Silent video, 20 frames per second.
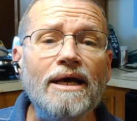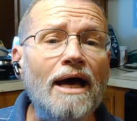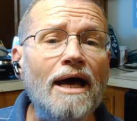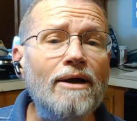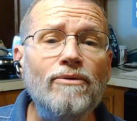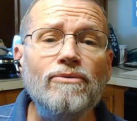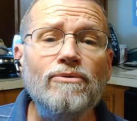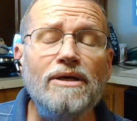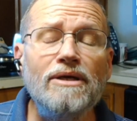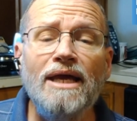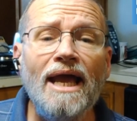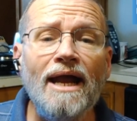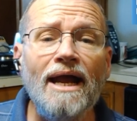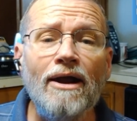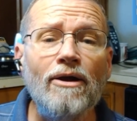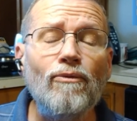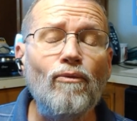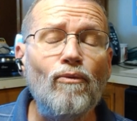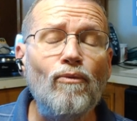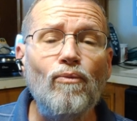I don't
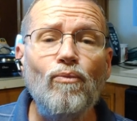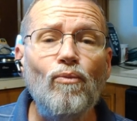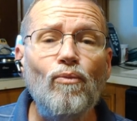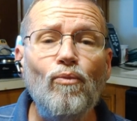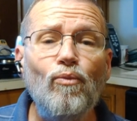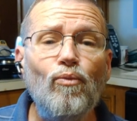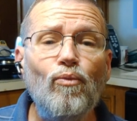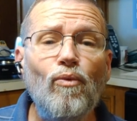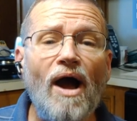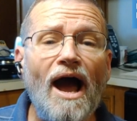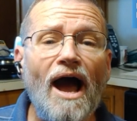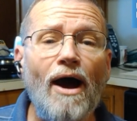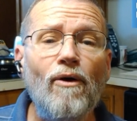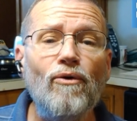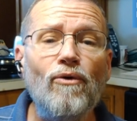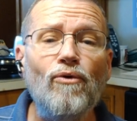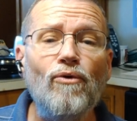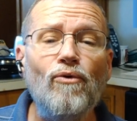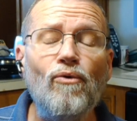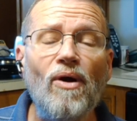care how